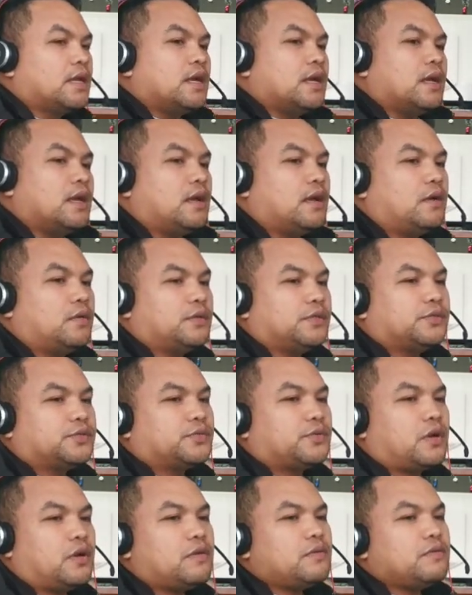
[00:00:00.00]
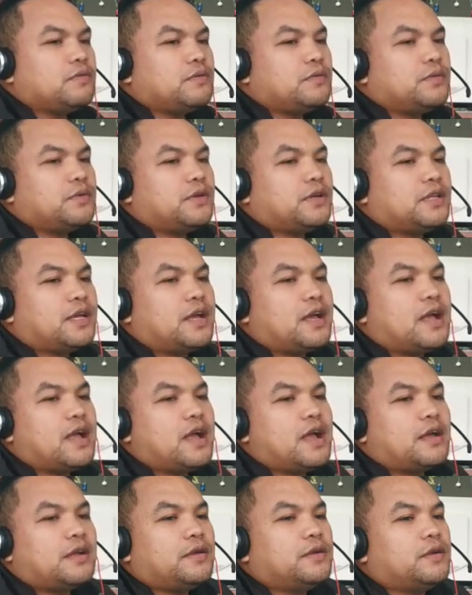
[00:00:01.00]
I was wrong when
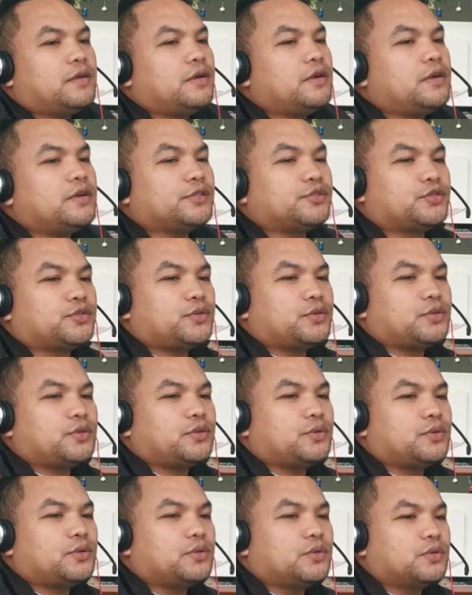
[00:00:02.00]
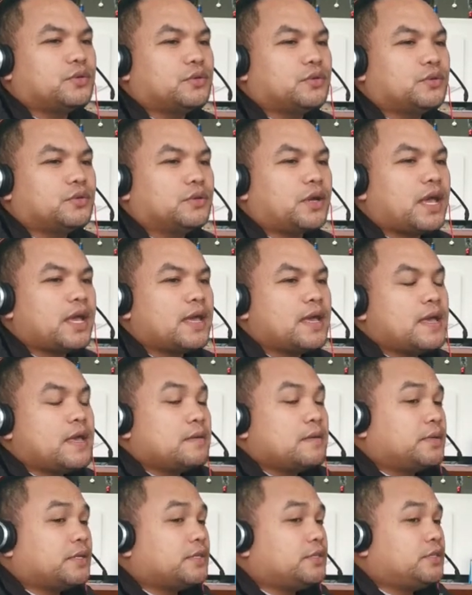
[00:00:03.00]
I hurt you,
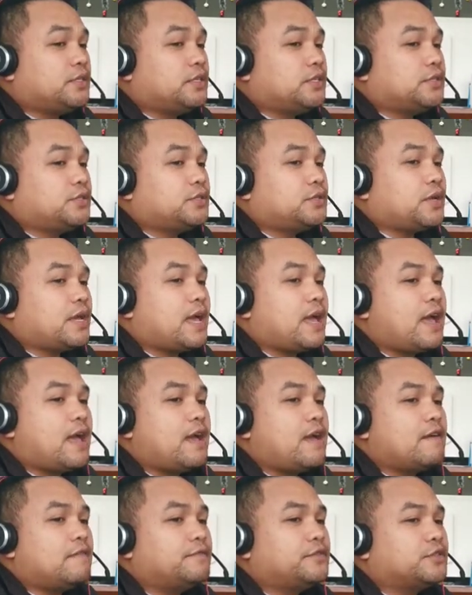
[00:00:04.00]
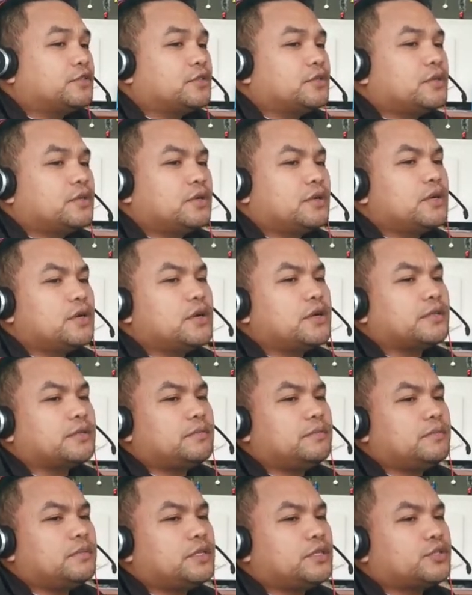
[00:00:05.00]
but did you have to hurt
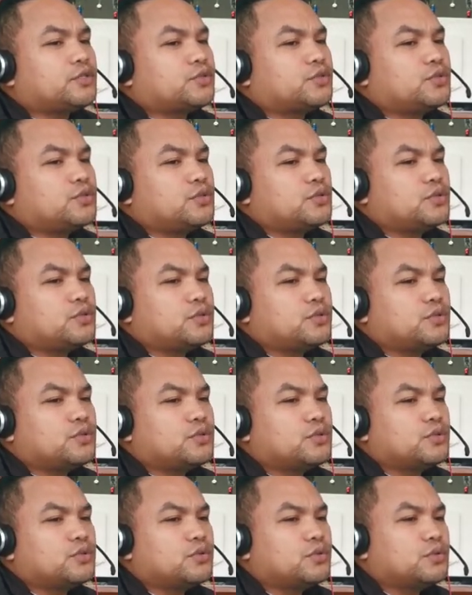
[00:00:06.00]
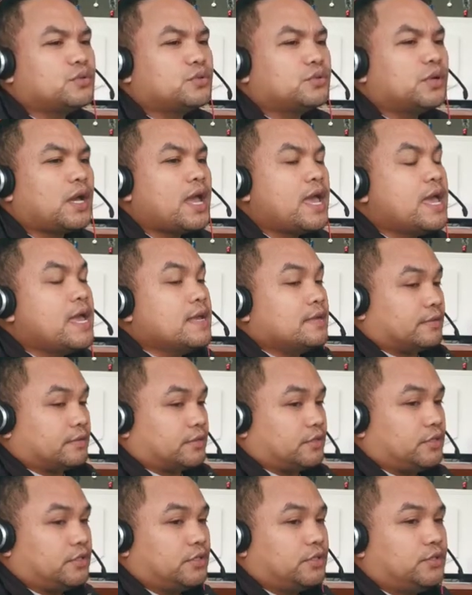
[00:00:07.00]
me too?
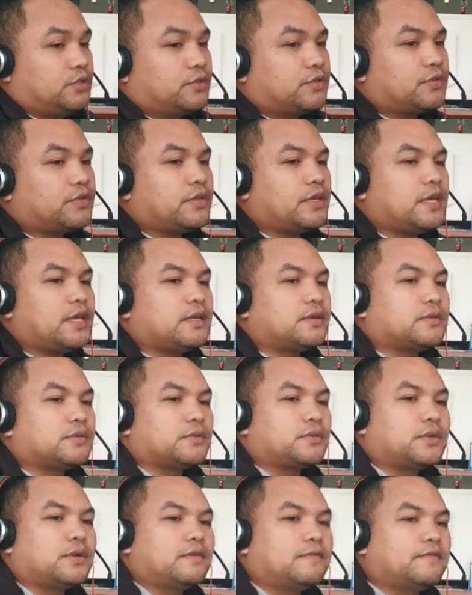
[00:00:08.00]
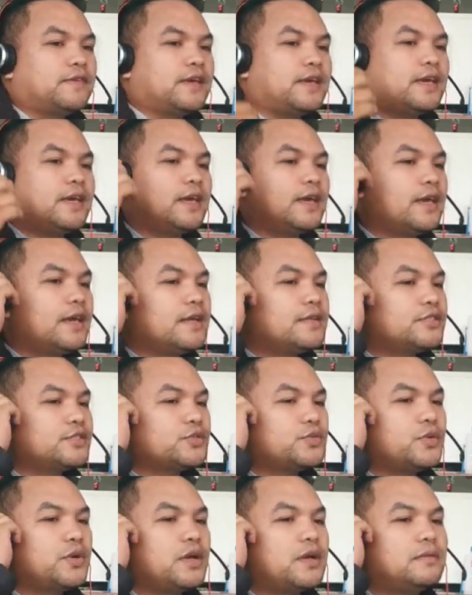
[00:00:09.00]
Did you think
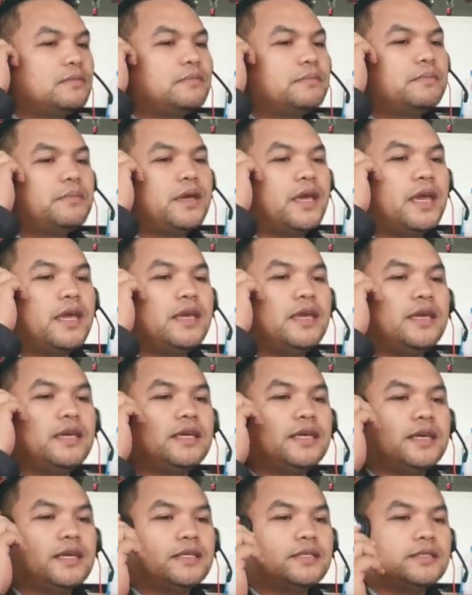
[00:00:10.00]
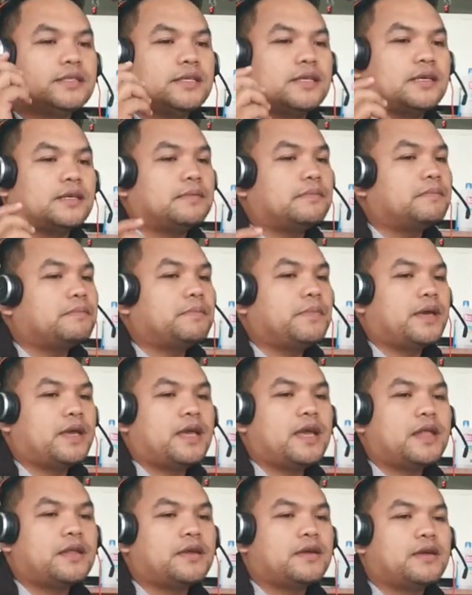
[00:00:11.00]
revenge will make it
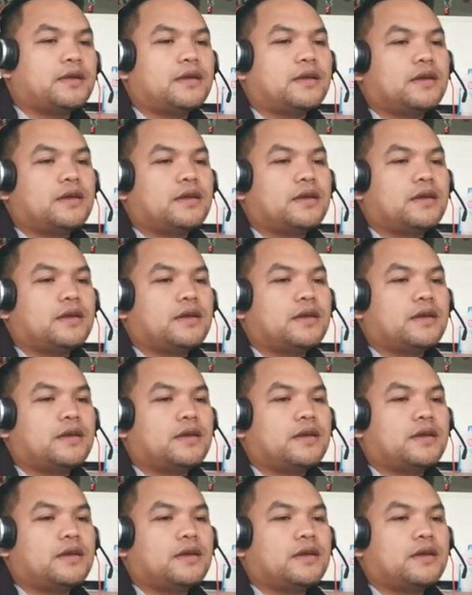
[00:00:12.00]
better?